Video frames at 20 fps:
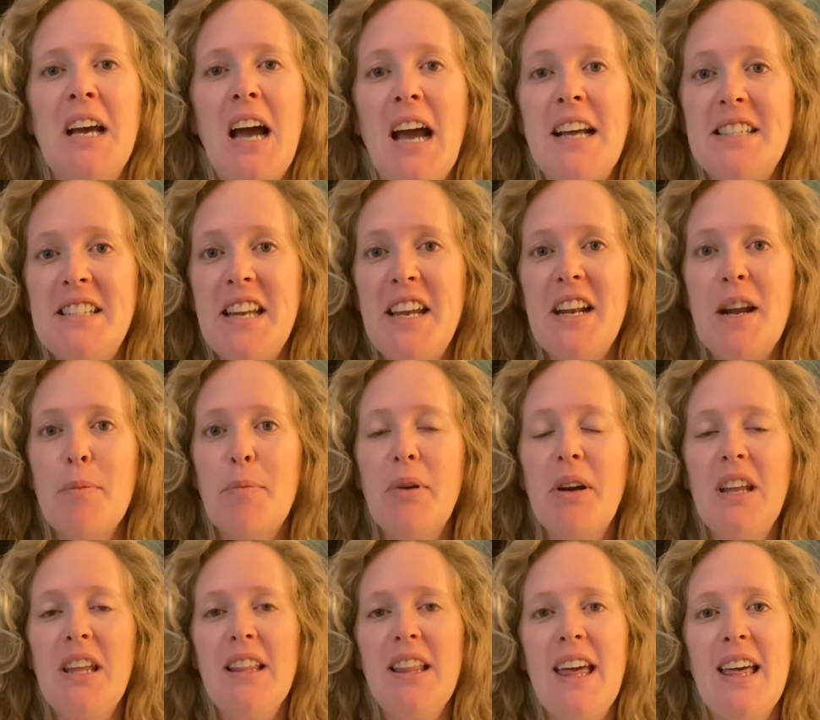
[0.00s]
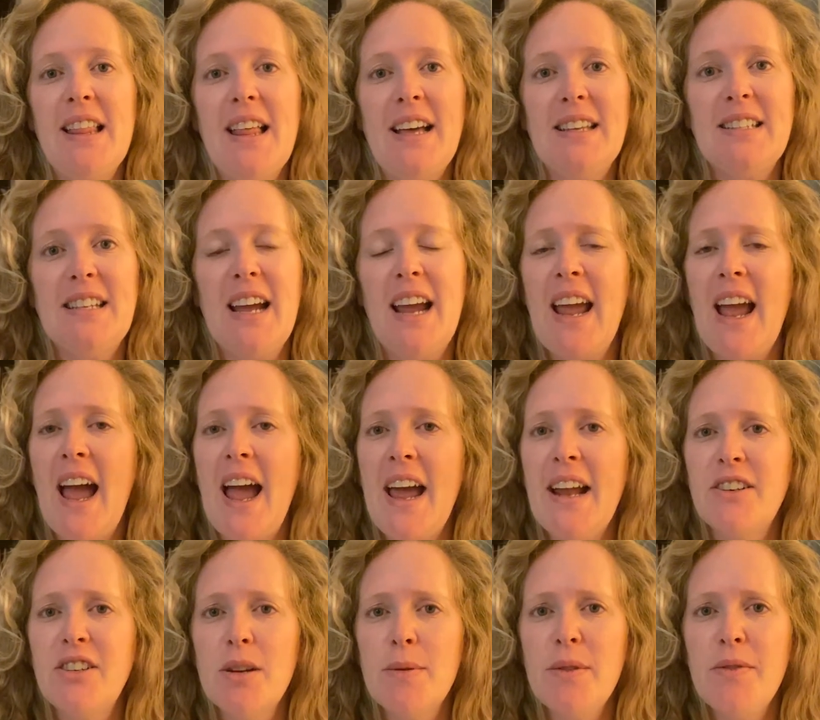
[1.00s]
I stayed up pretty late last night. I
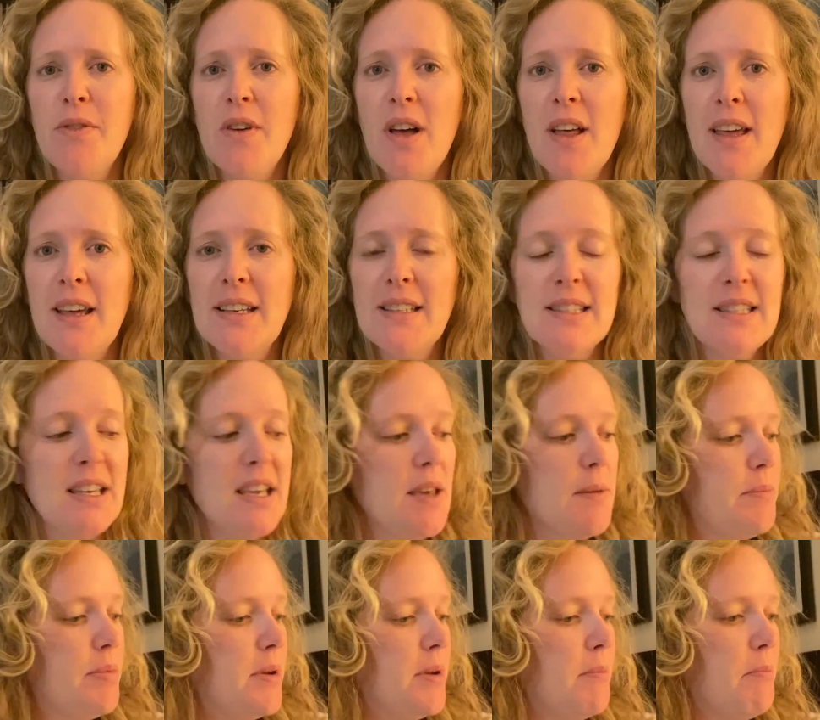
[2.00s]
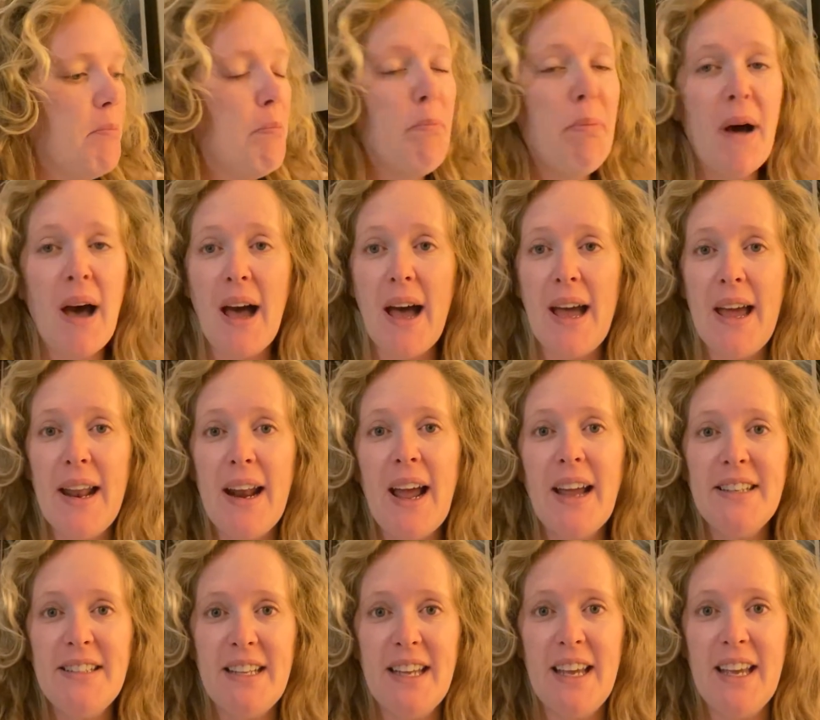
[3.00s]
had trouble falling asleep, but
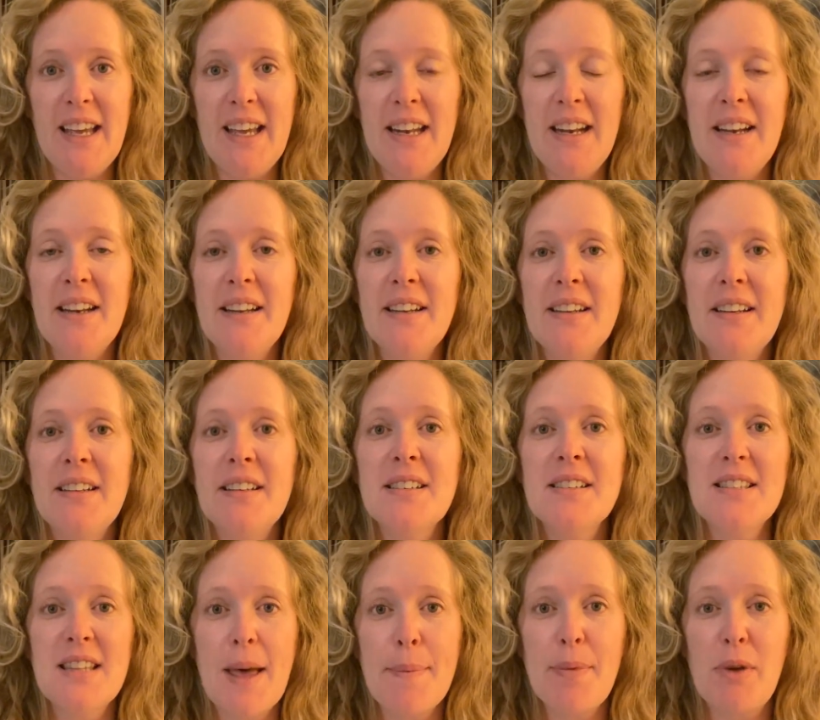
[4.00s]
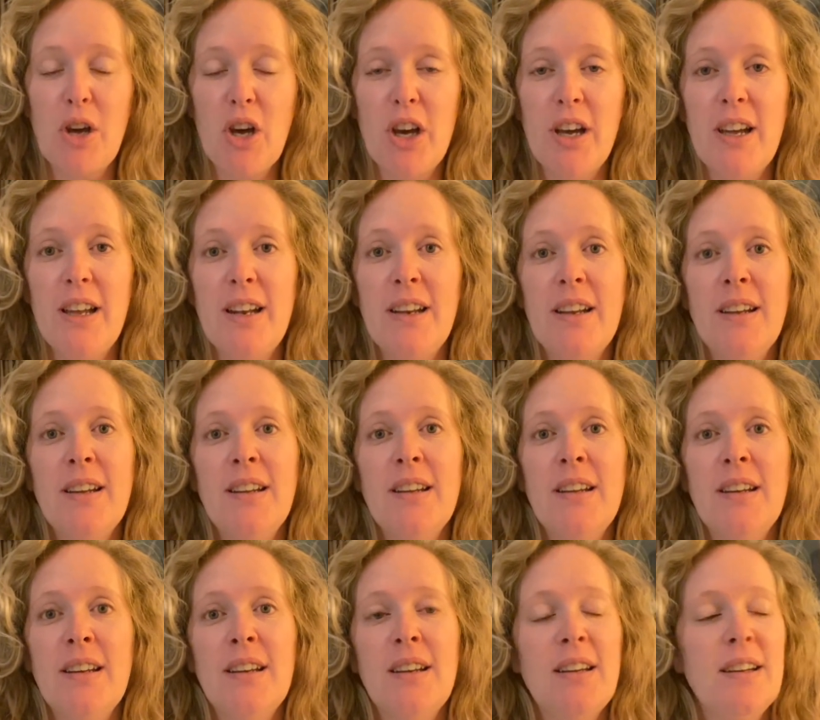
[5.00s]
I did. Slept good.
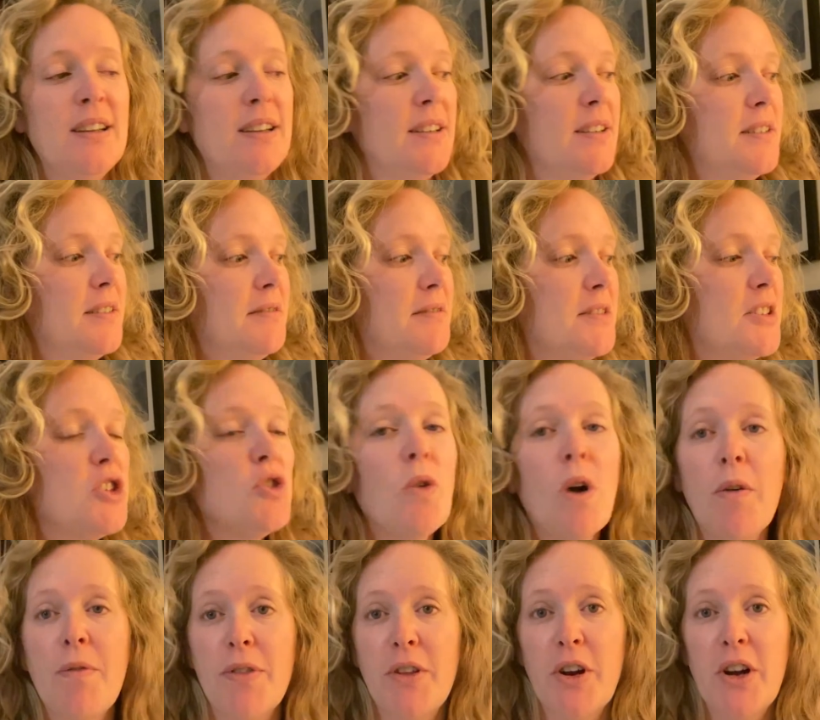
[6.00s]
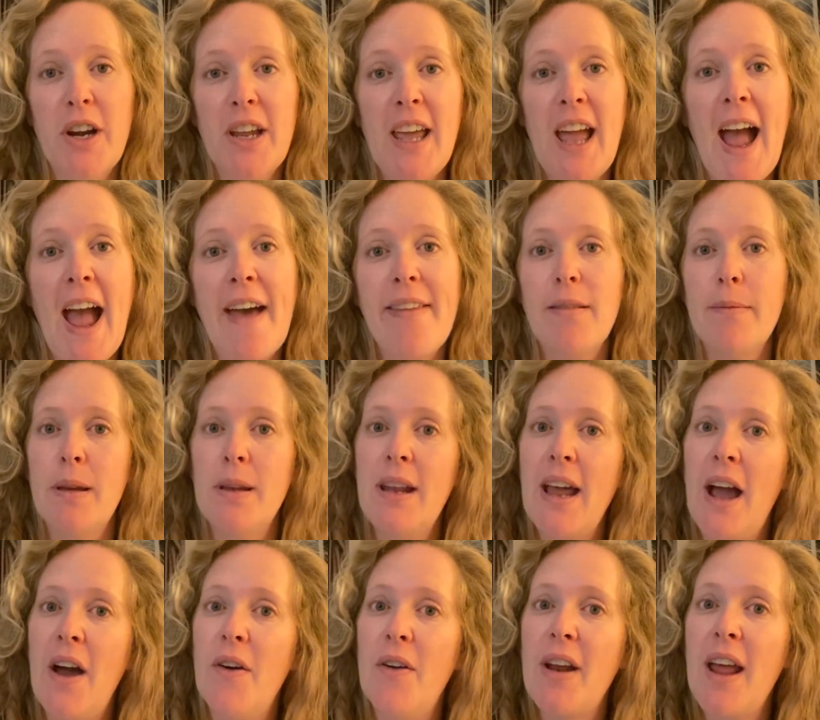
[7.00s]
It's 12:30. I have to be
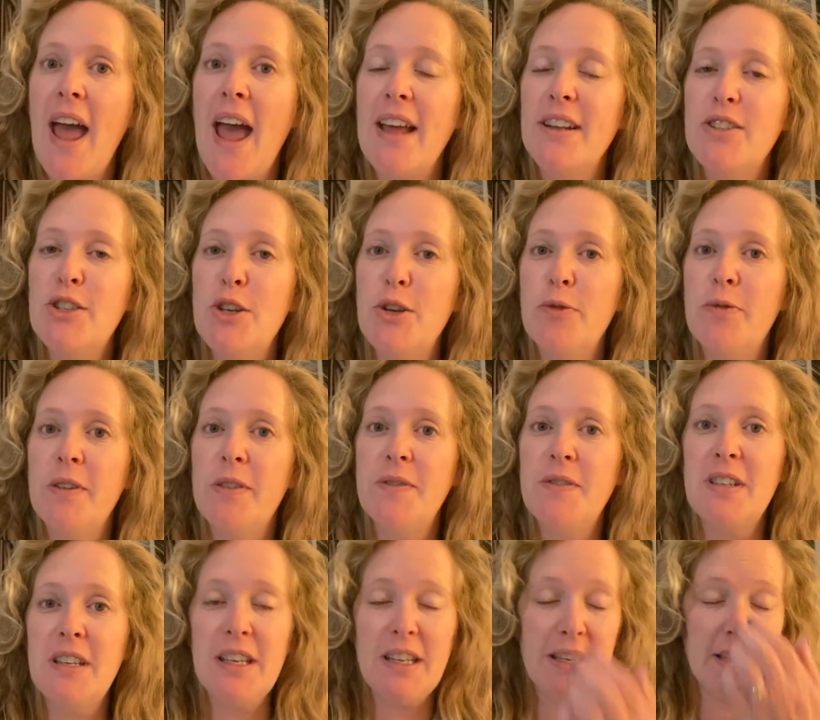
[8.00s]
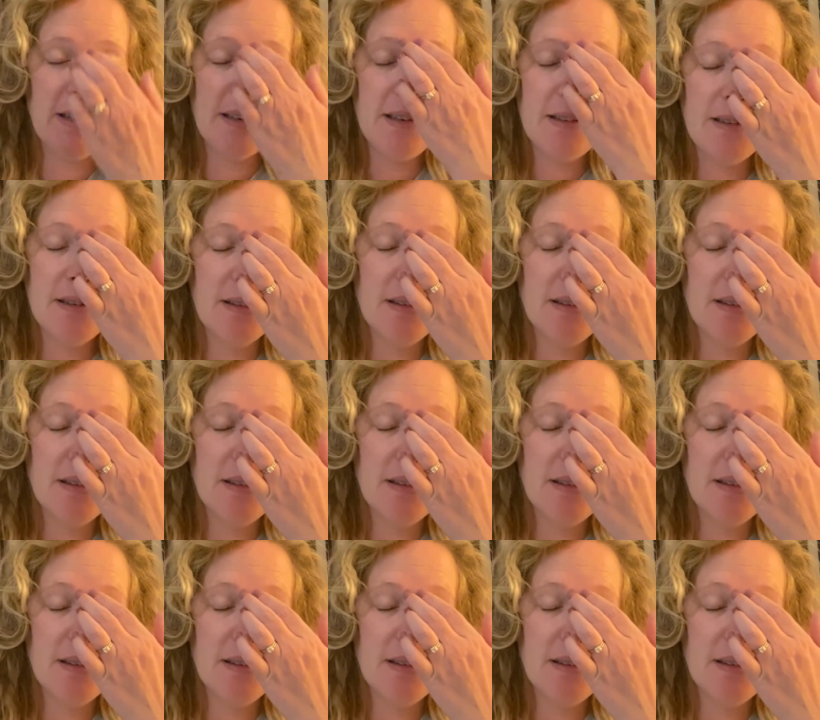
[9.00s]
down at 2:15.